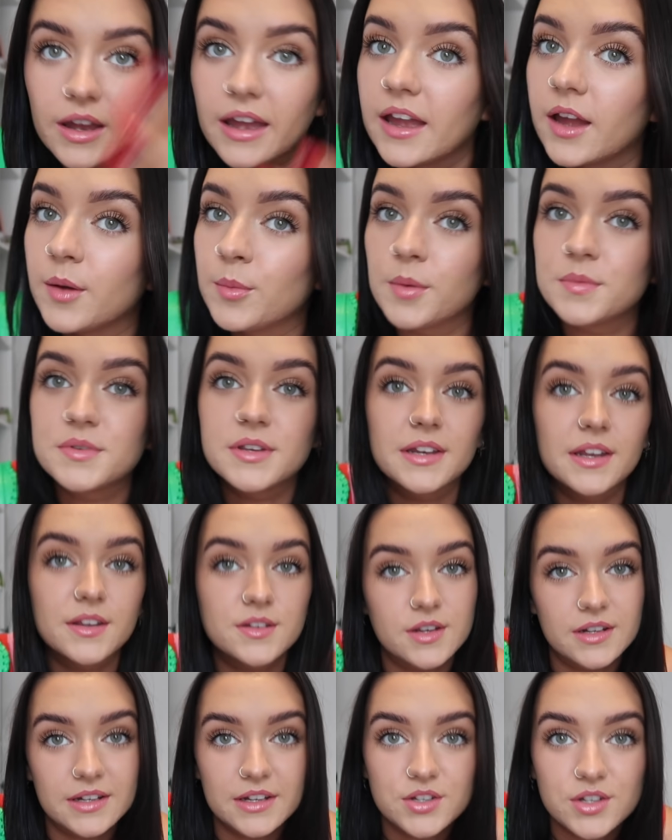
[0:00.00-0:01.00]
Okay, I'm upside down,
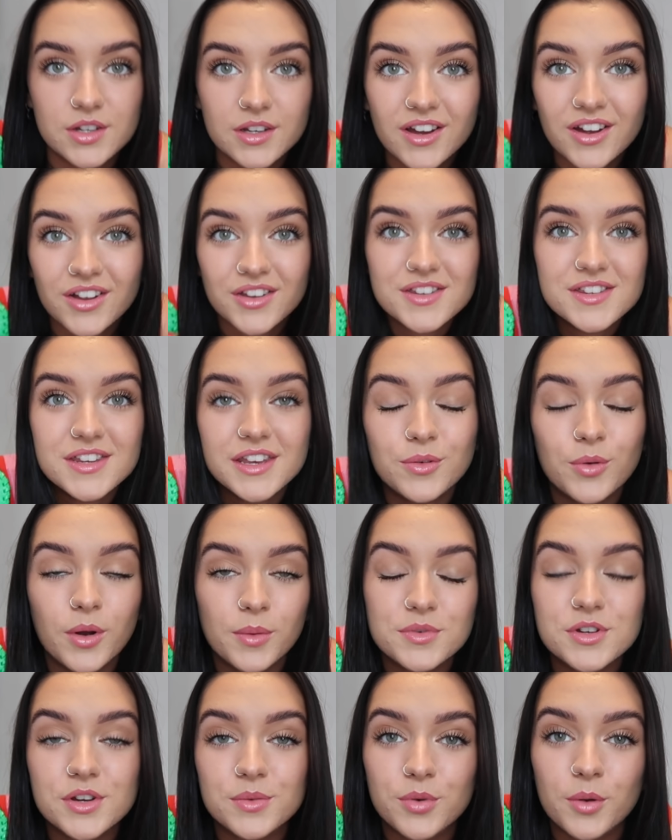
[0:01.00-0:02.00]
so I literally can't see what
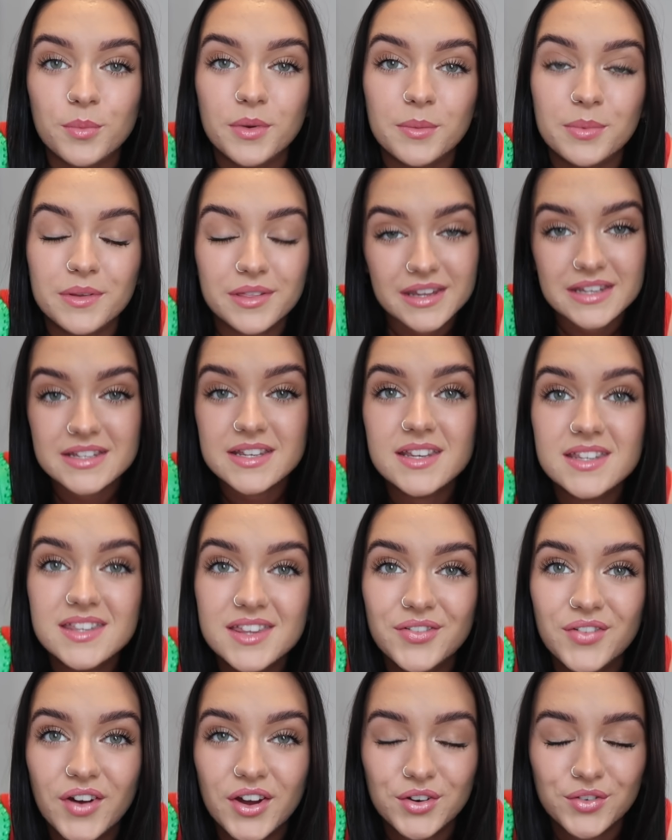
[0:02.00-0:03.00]
I'm doing properly, but this is
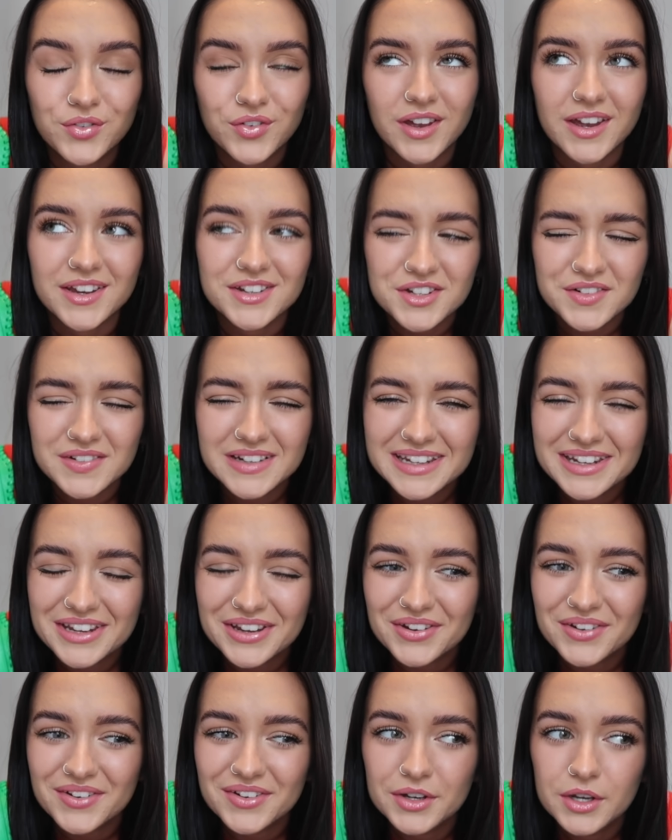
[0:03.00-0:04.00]
the final fit. I don't really
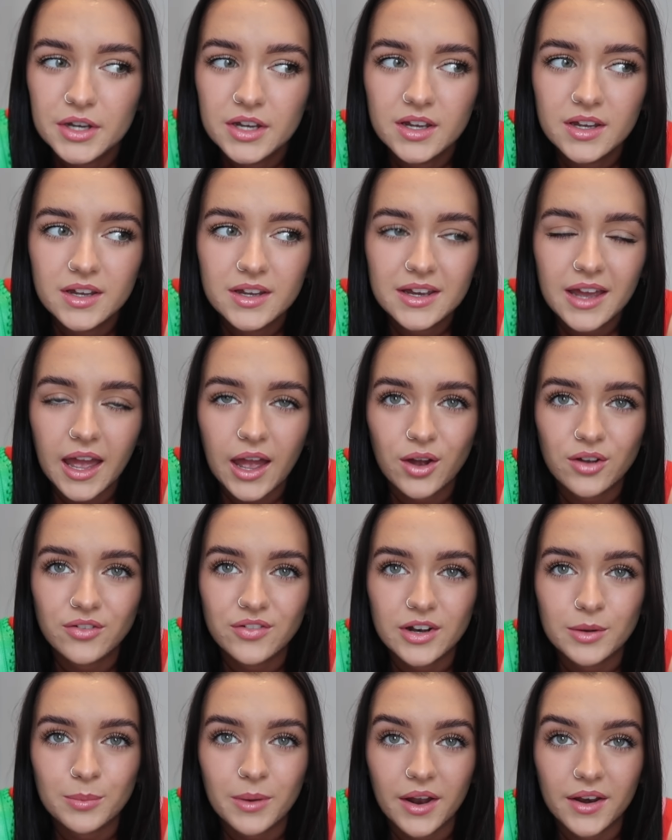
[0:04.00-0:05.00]
know how I
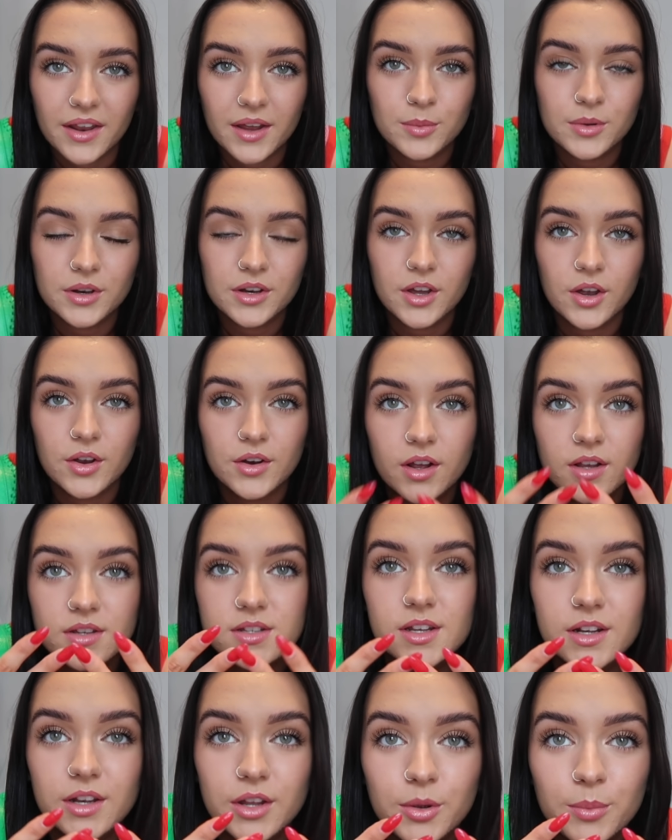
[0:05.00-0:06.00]
feel about it. I'm gonna go and
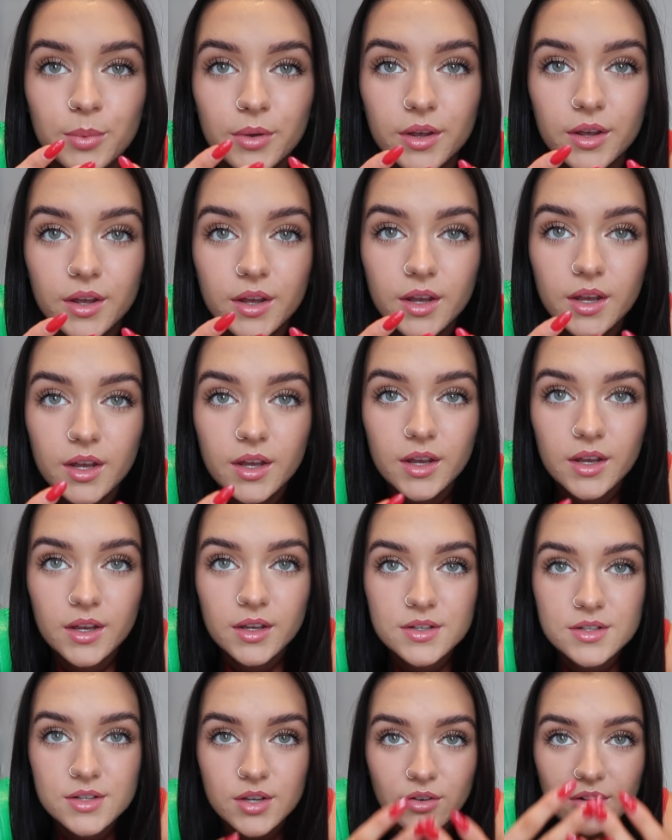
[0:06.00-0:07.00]
ask Lou, but
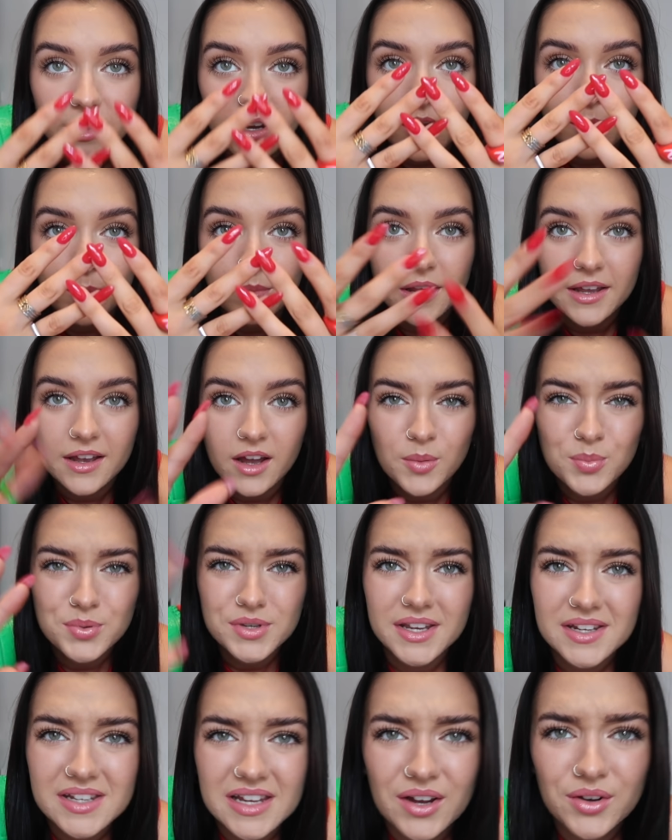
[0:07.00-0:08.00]
sorry, I'm like
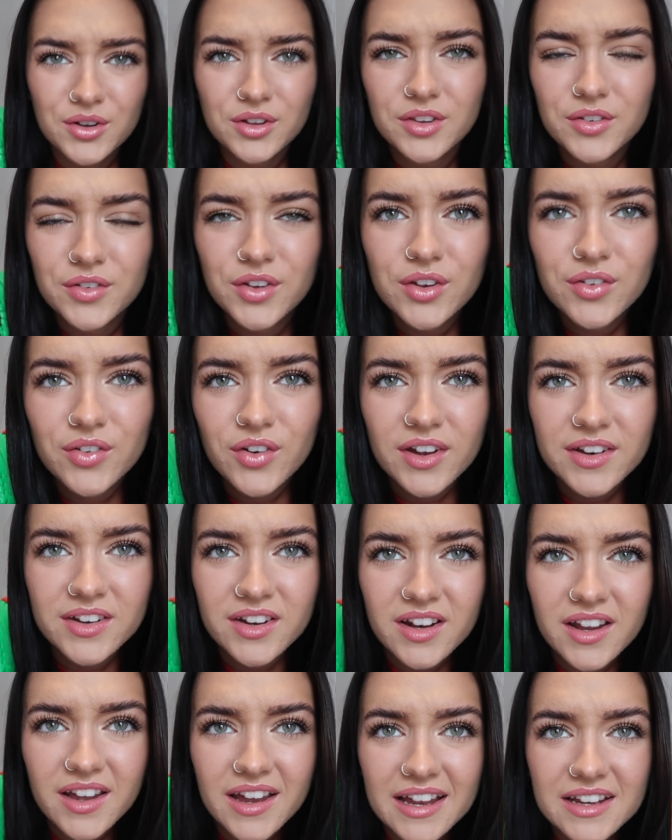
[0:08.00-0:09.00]
upside down on the
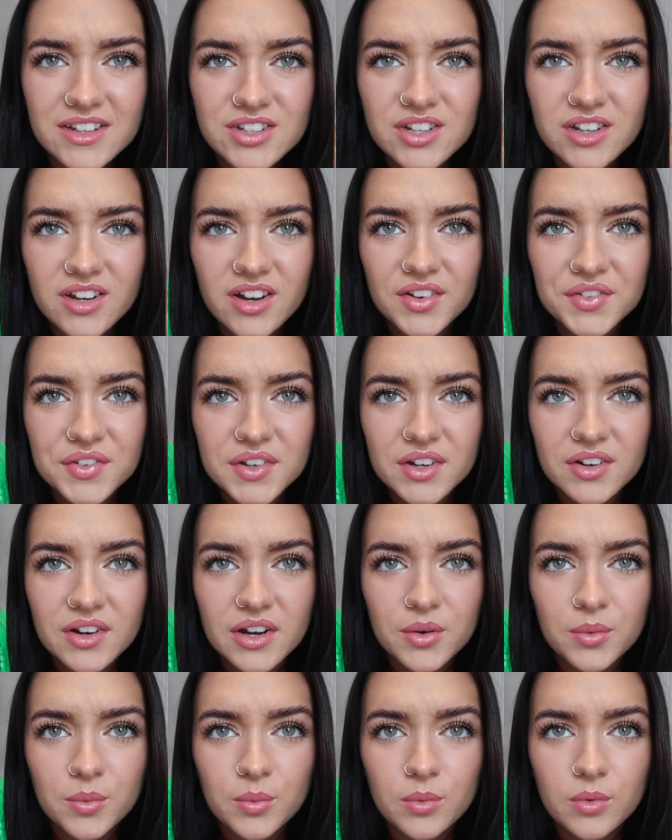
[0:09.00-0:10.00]
viewfinder. Like, I actually can't figure
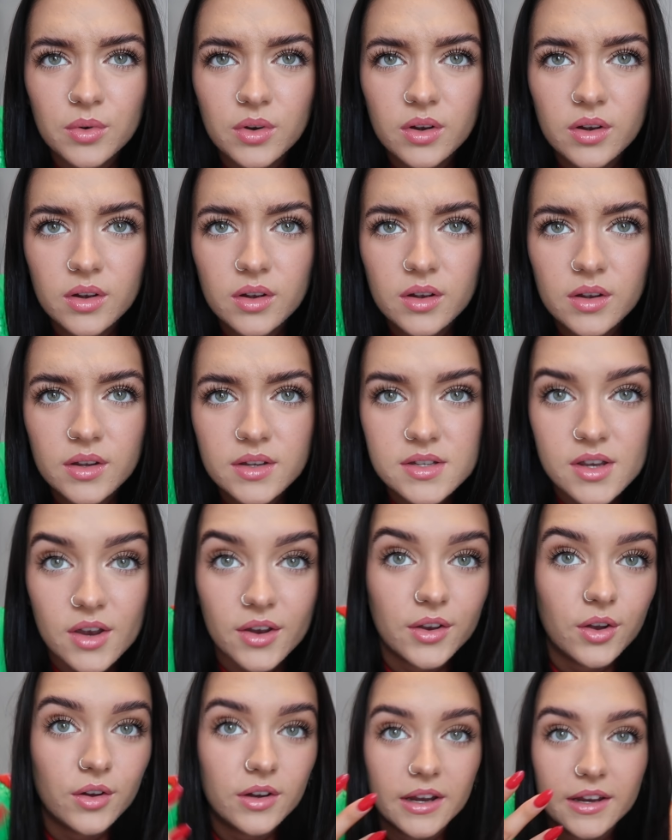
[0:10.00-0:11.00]
out what is
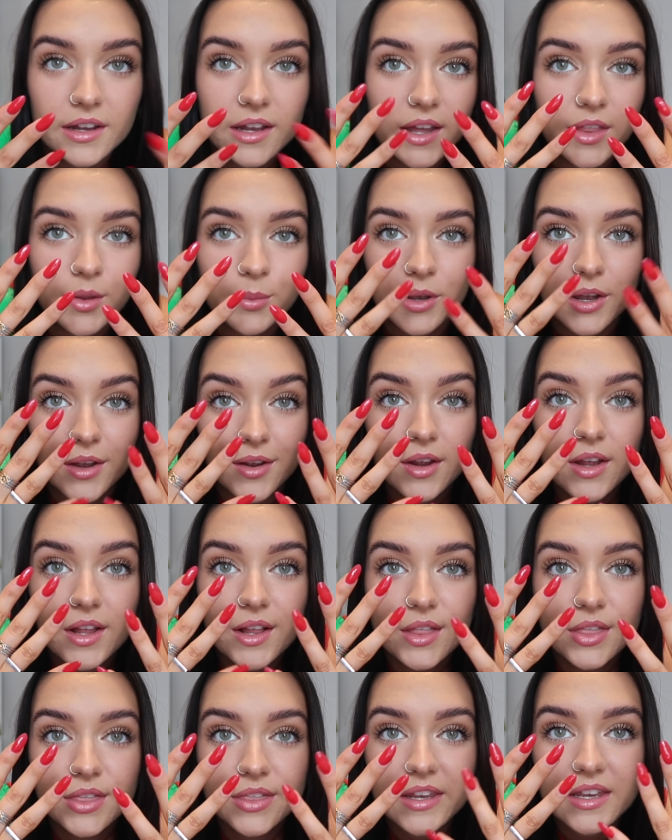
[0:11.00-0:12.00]
going on. Okay, there we go.
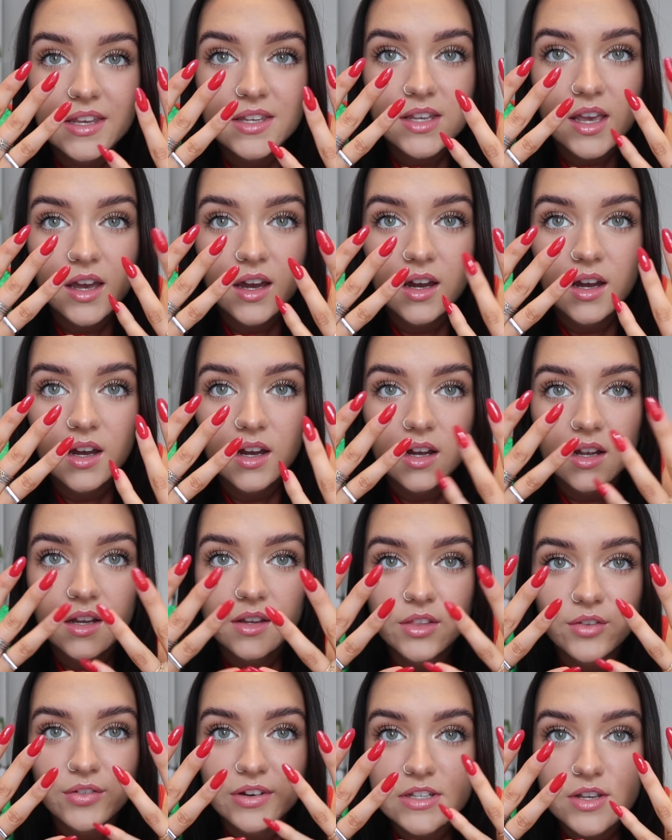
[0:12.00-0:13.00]
These
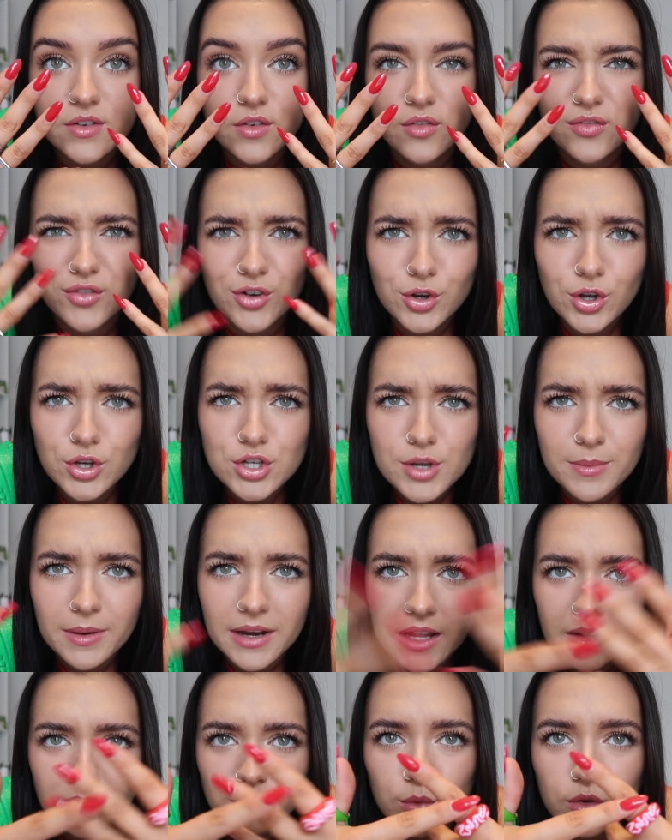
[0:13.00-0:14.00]
are the rings I've gone for. Not too
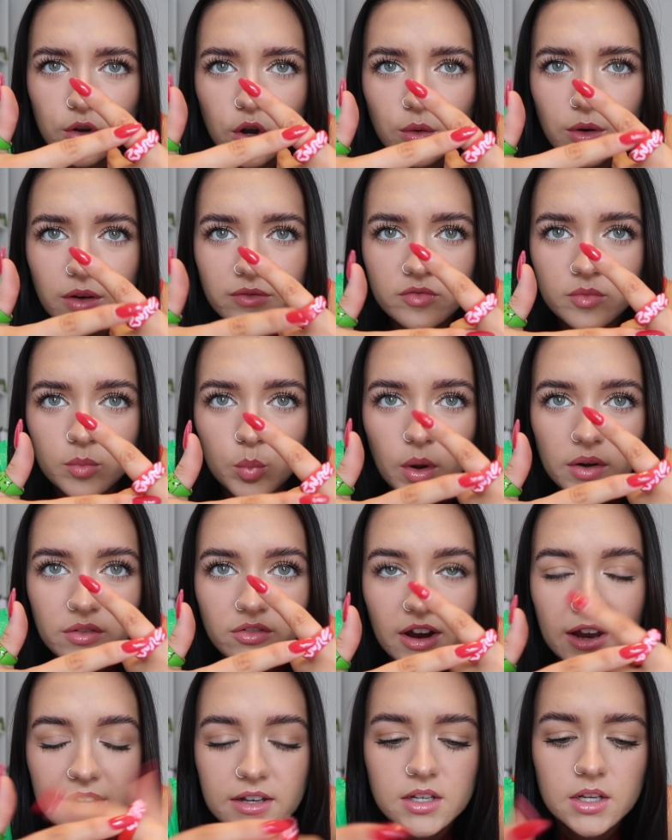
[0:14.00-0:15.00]
many. We've got one, one
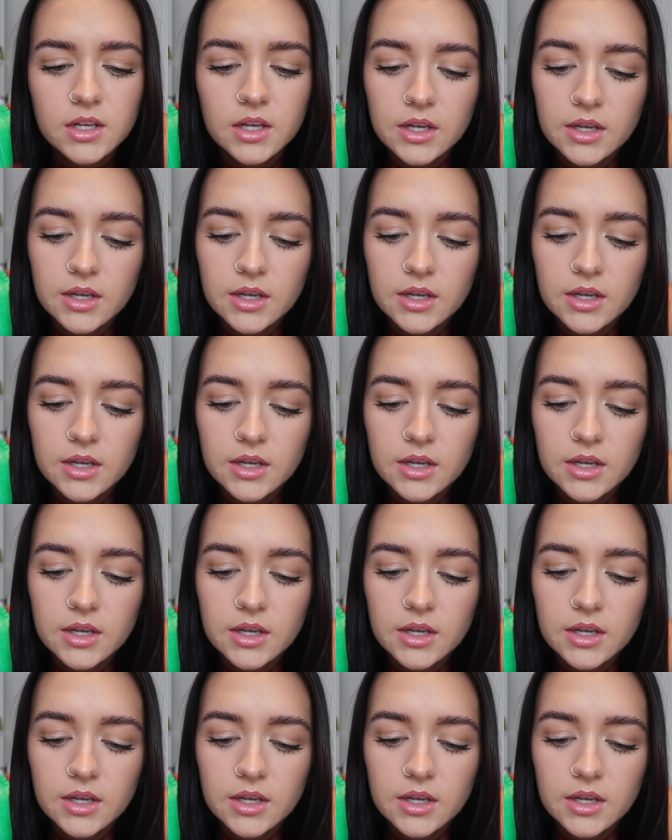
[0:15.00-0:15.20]
red.